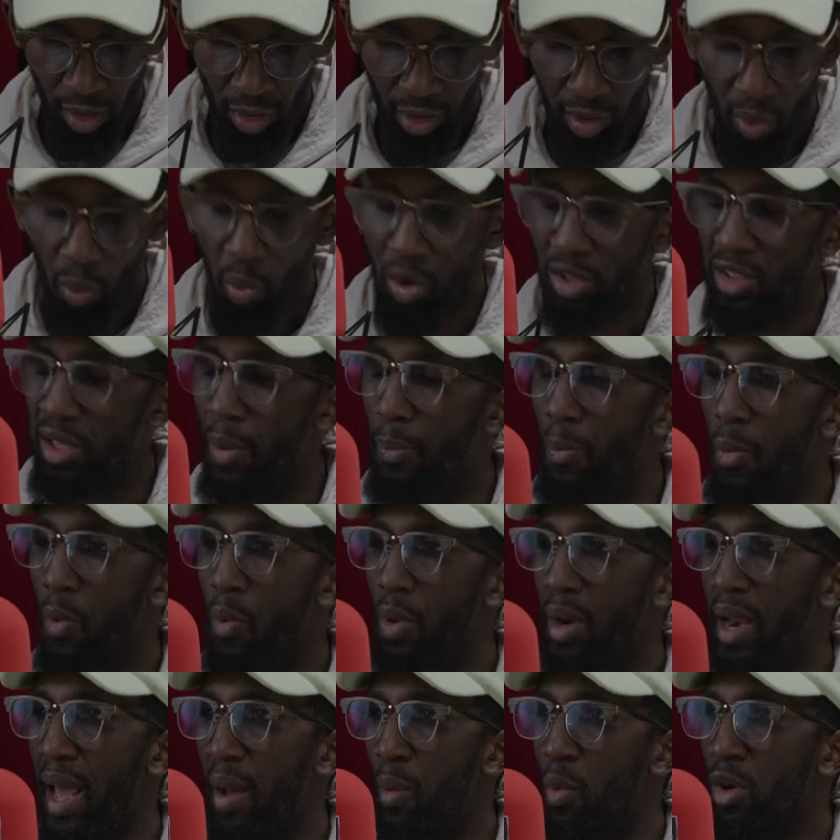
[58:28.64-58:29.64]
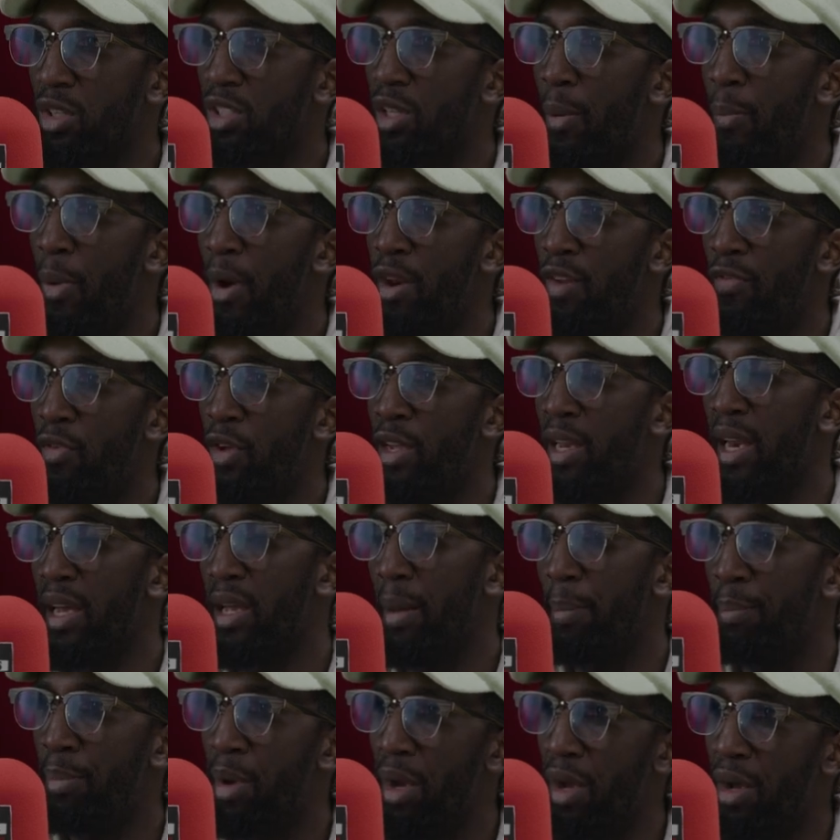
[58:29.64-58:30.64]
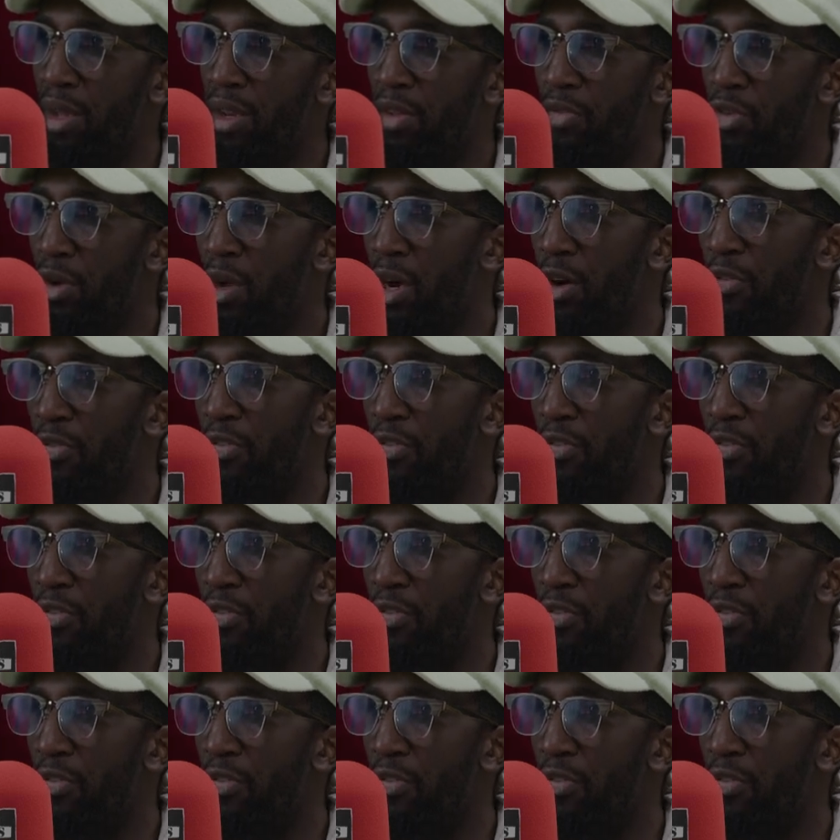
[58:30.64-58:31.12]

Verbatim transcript: So what's the, like, what's the point of looking like a bird if you can't